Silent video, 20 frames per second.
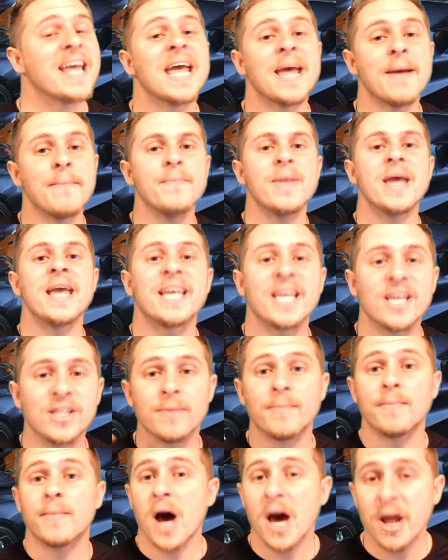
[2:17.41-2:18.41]
and making the
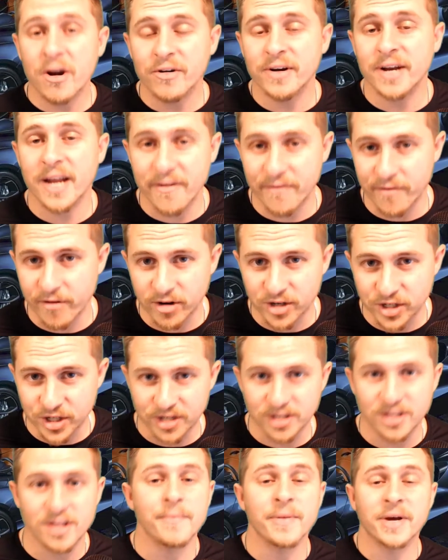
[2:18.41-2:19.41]
modern day
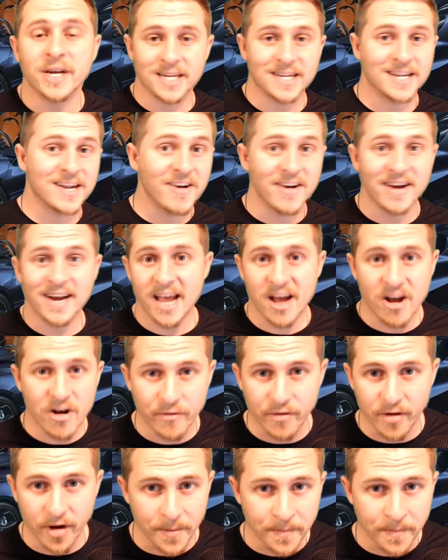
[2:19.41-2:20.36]
version the McLaren Elva.